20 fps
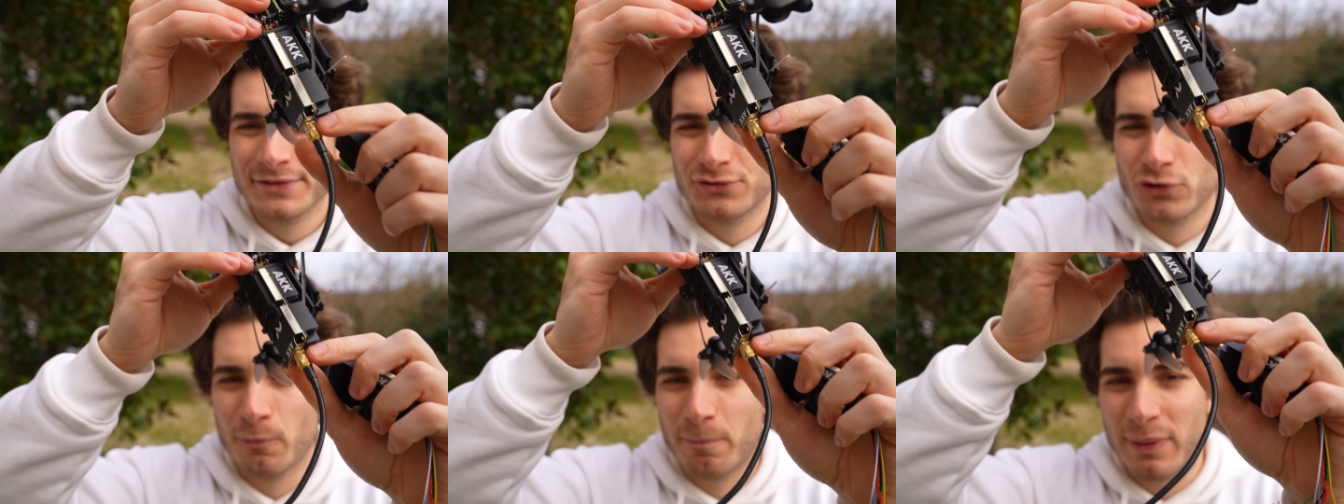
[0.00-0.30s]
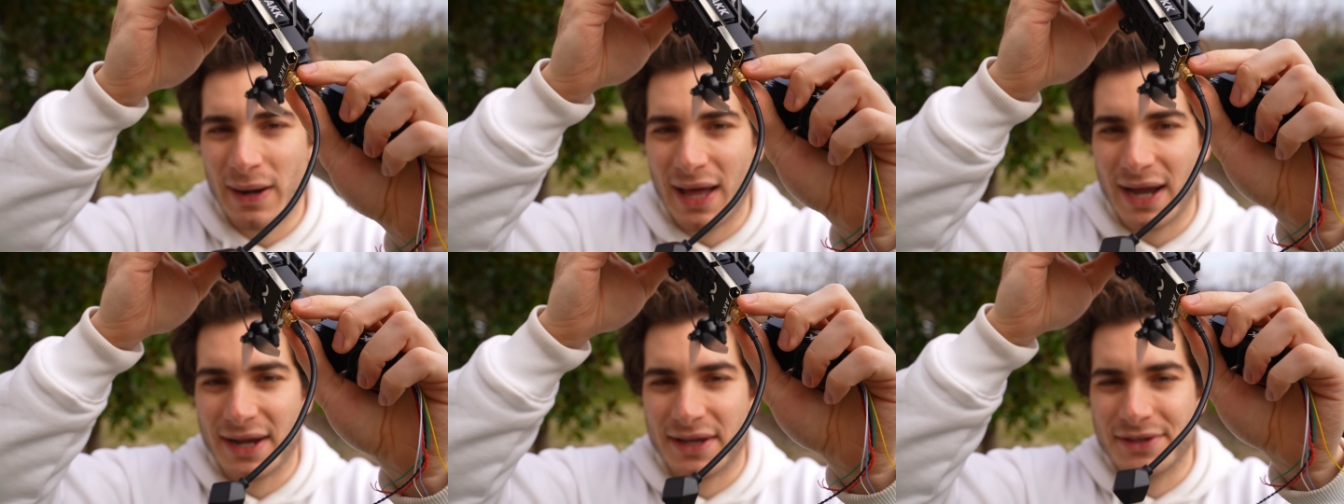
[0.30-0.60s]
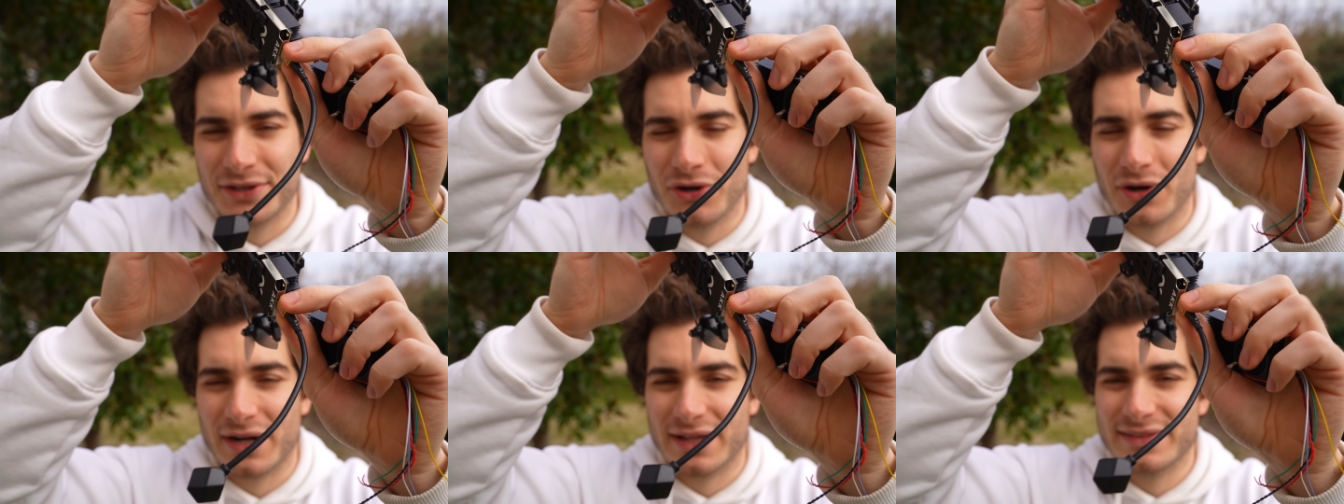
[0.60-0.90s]
to plug
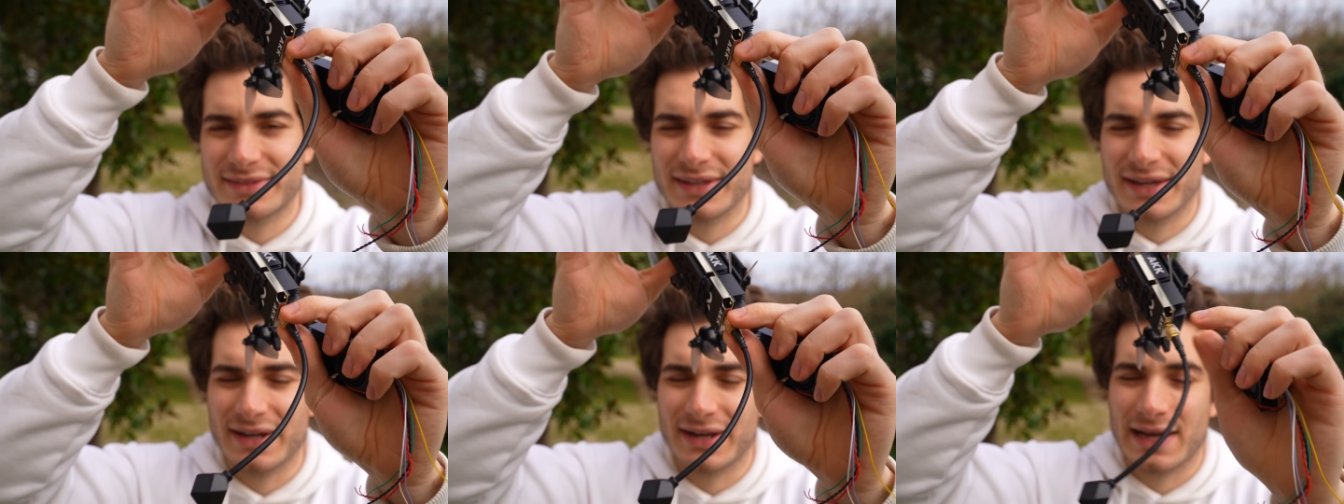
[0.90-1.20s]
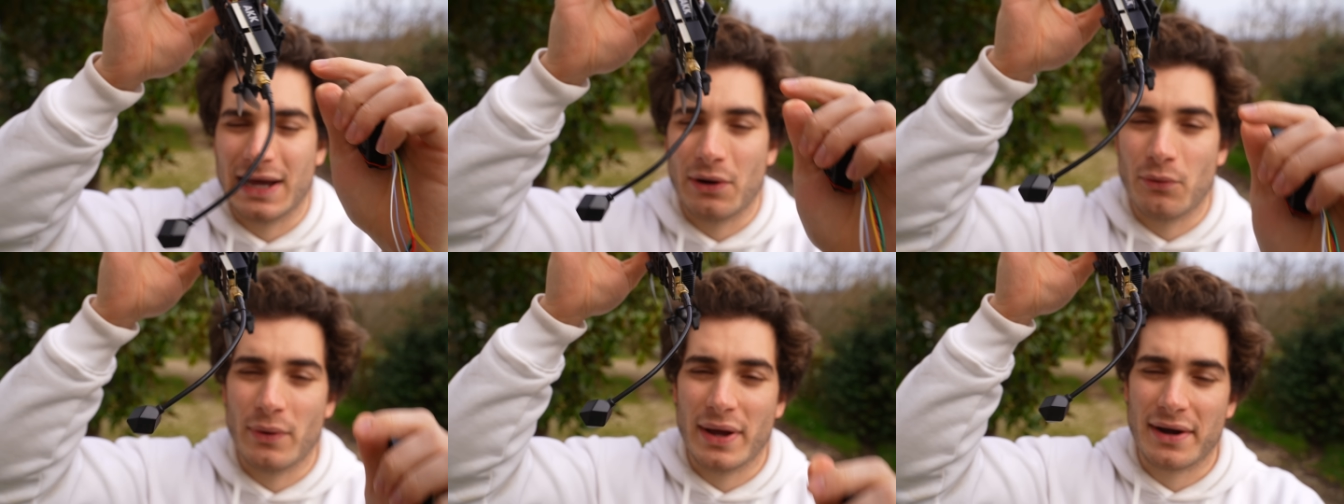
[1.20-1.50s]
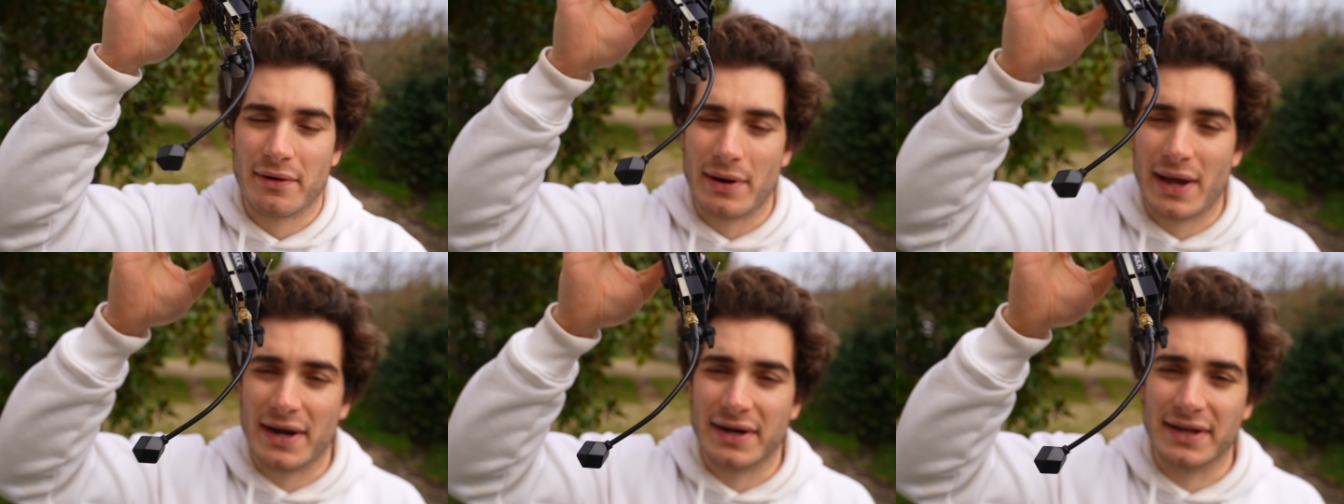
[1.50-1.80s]
your antenna
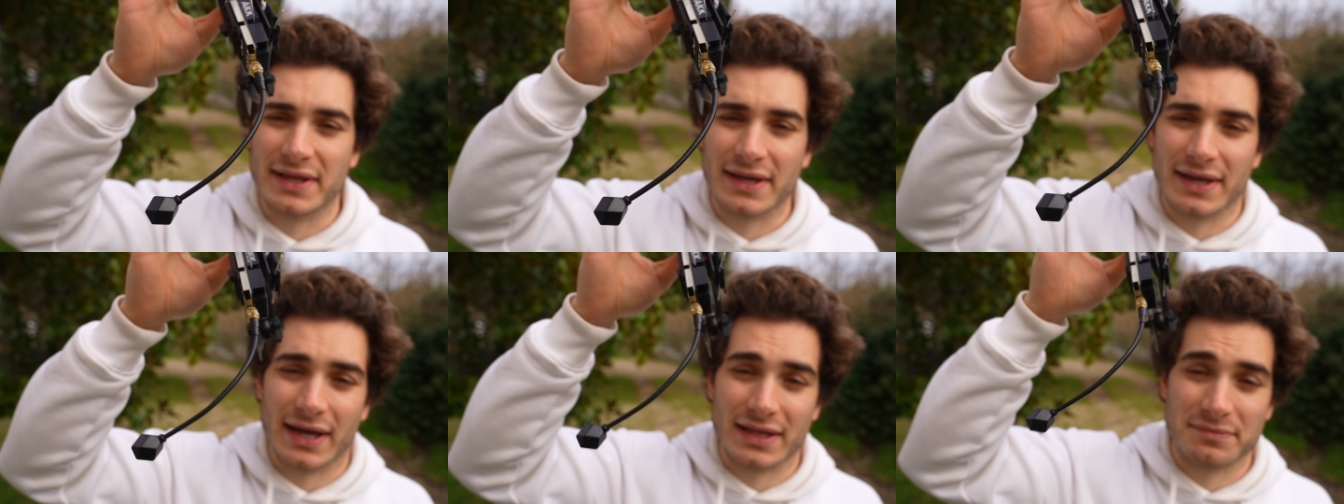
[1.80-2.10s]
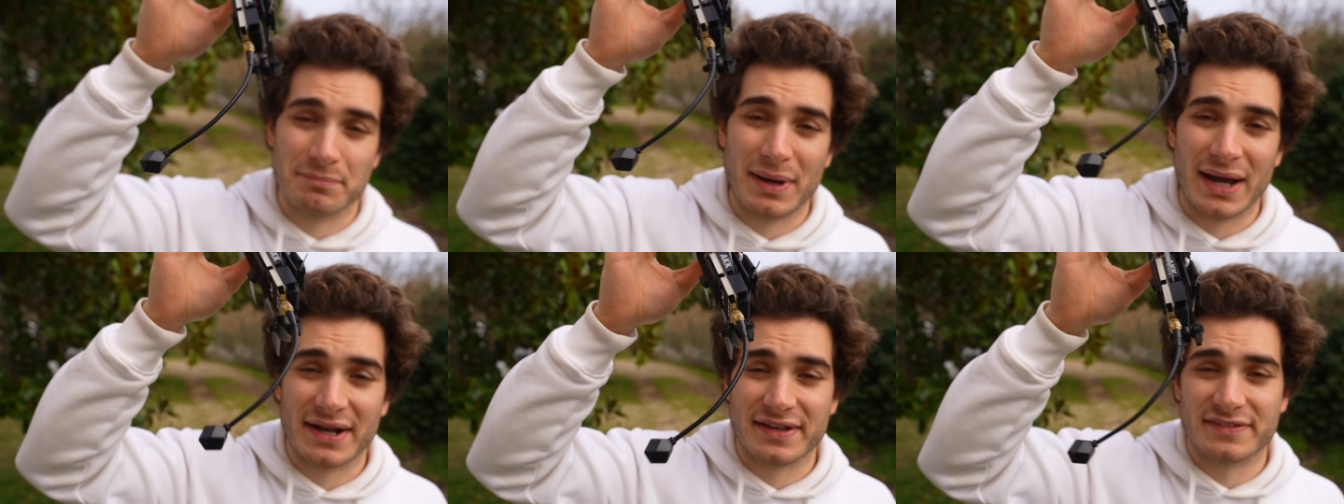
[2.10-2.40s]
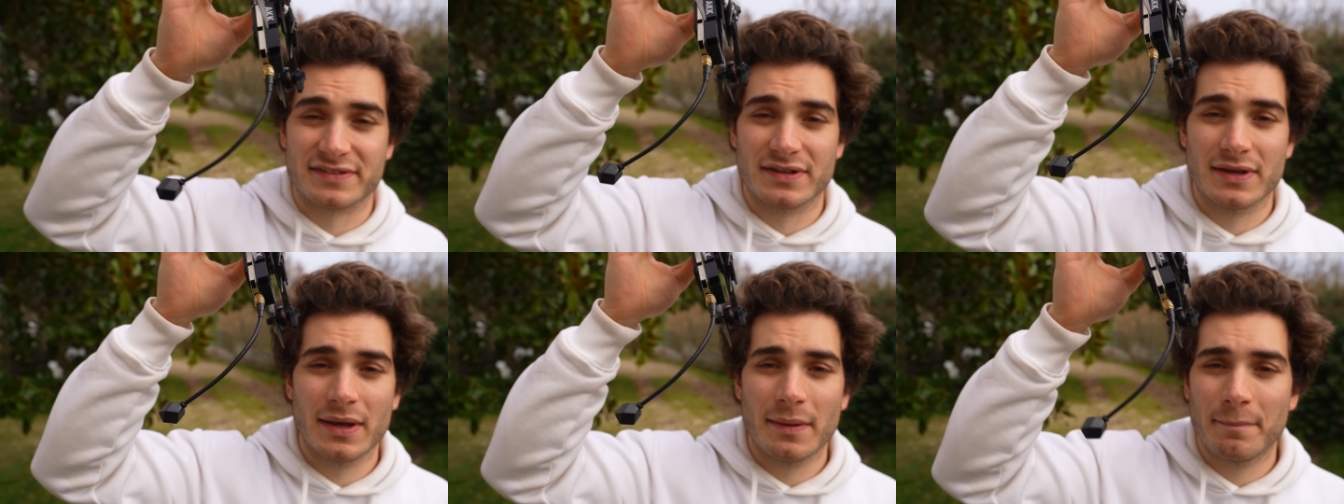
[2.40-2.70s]
when running at
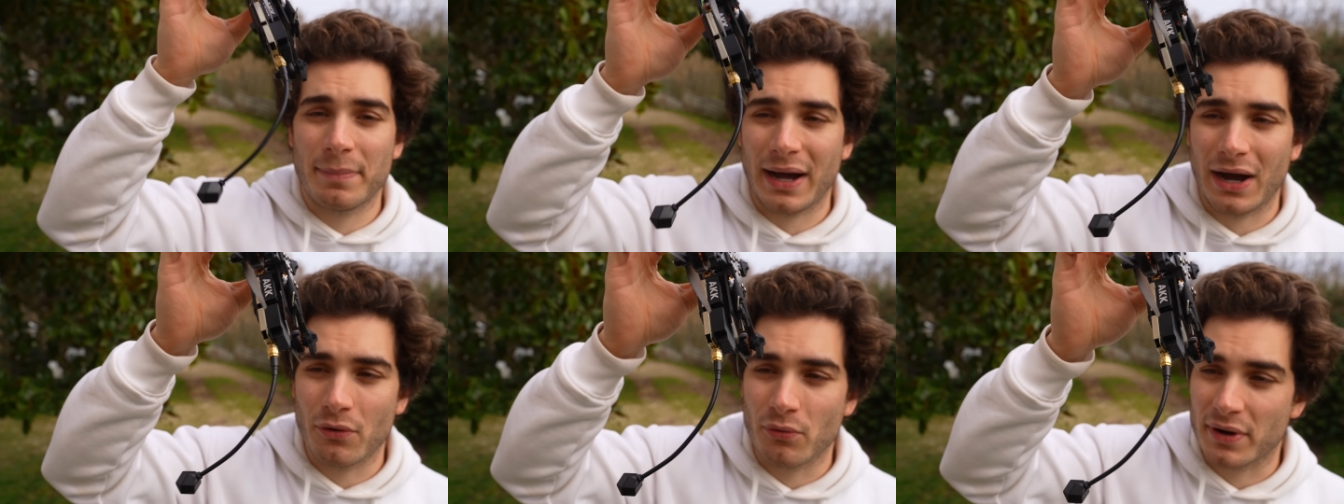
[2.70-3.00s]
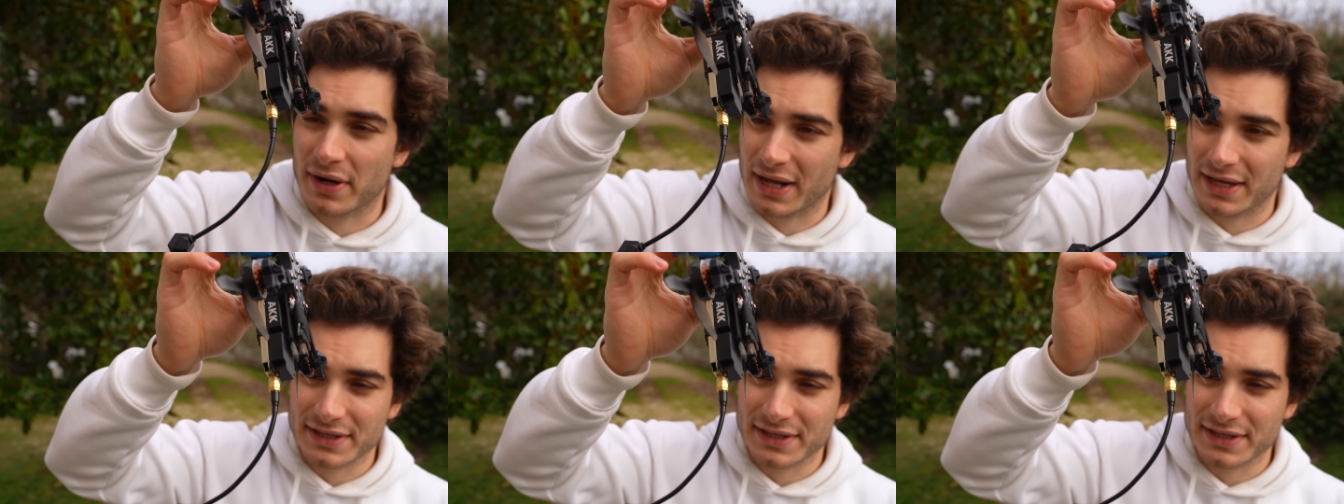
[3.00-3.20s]
max power,